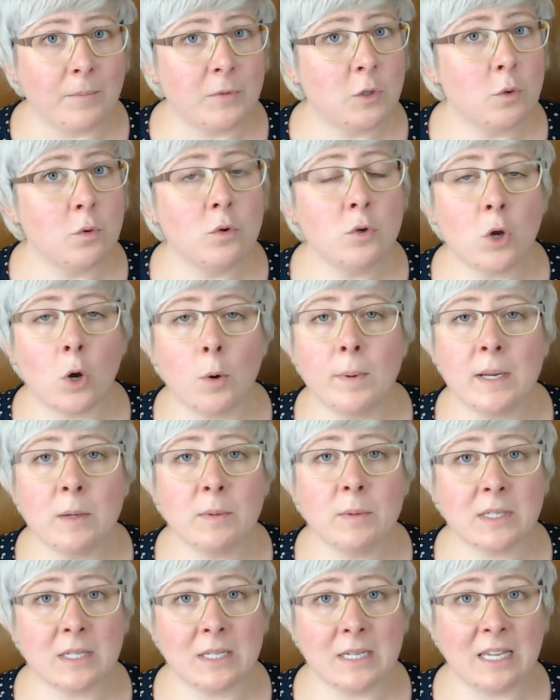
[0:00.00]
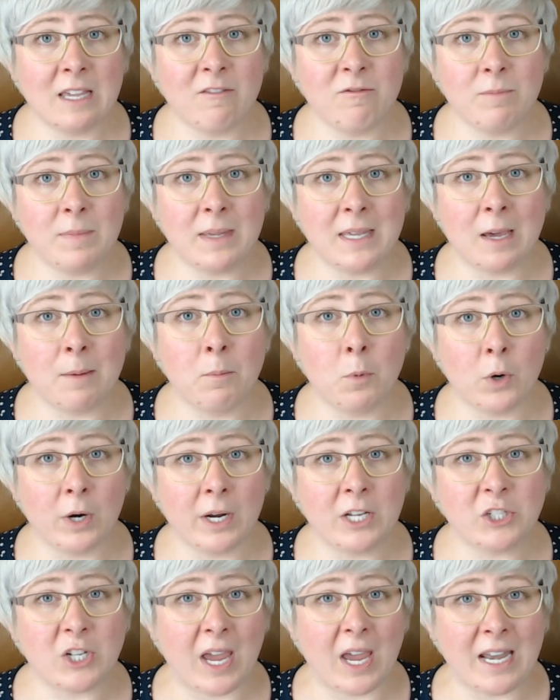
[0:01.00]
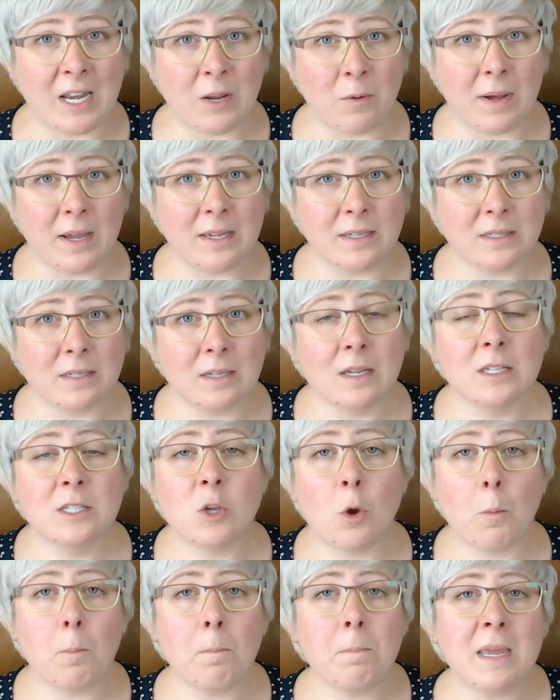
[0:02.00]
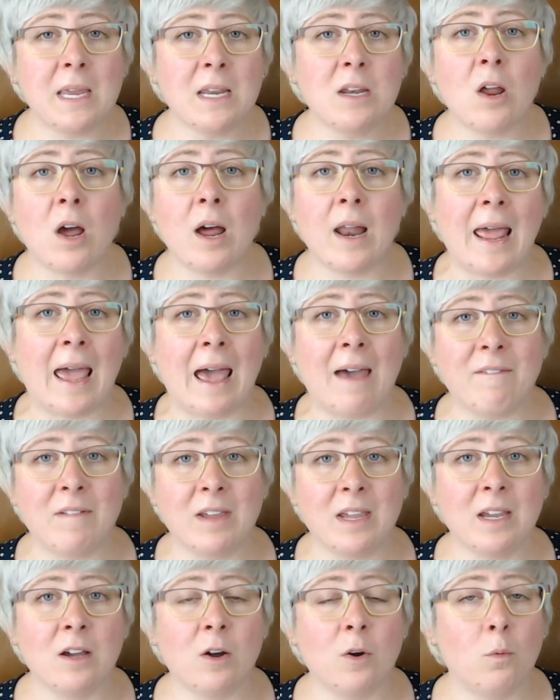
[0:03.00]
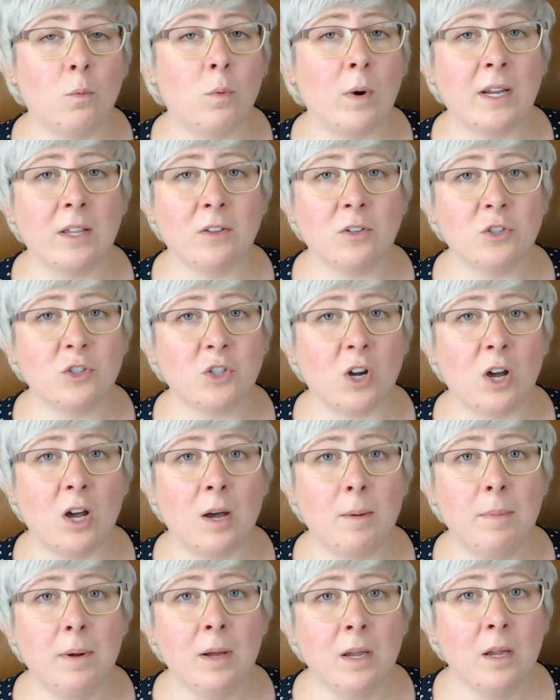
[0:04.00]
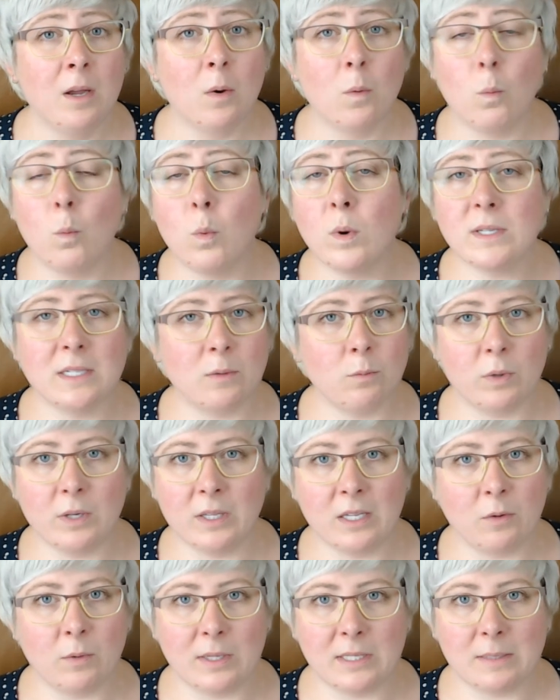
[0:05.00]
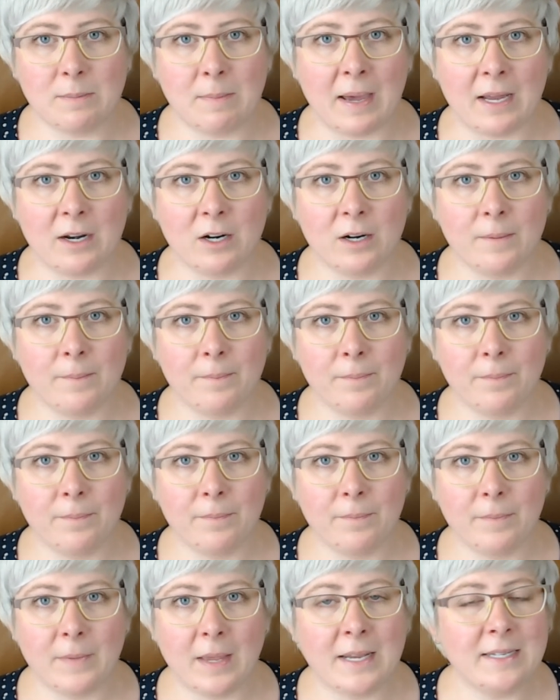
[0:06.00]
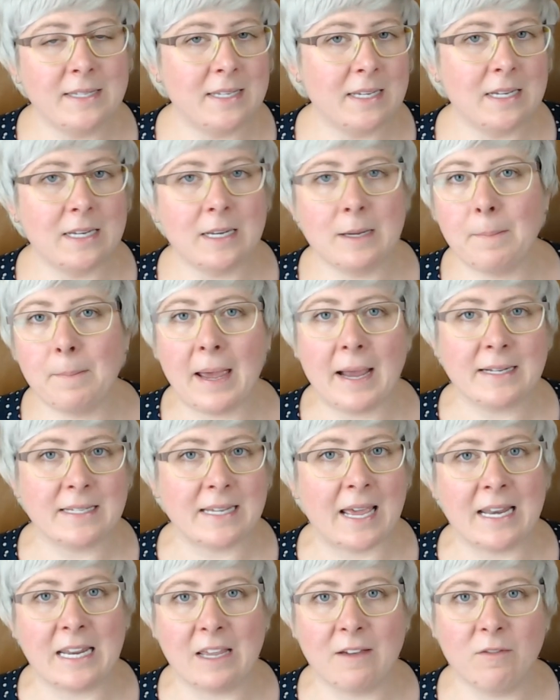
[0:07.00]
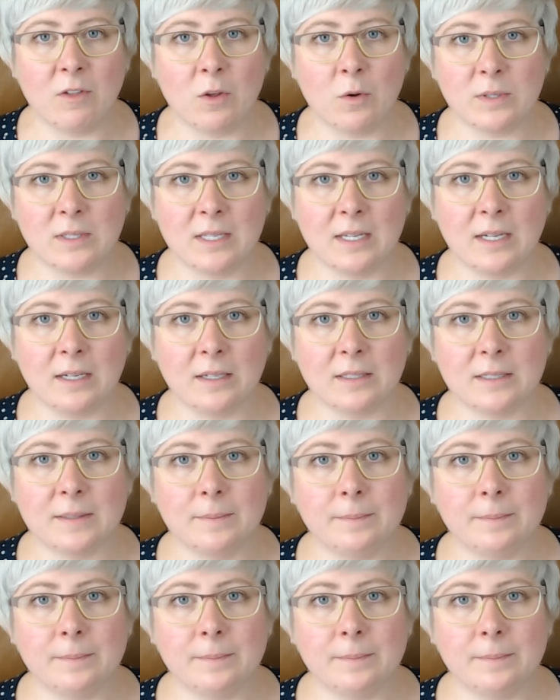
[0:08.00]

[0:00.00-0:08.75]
So nobody was going to give me a mortgage anyways. So me not having a regular job wasn't really going to matter. It didn't impact any of those things.